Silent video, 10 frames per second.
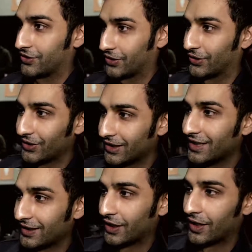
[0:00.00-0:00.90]
So,
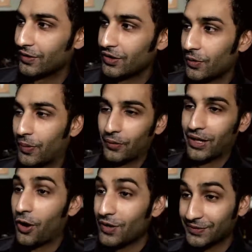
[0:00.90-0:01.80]
but we
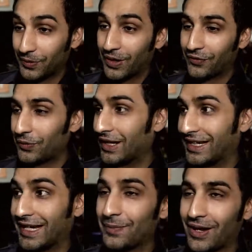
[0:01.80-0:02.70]
always, whenever we
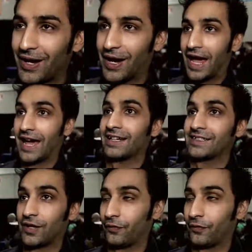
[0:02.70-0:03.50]
keep adding stuff,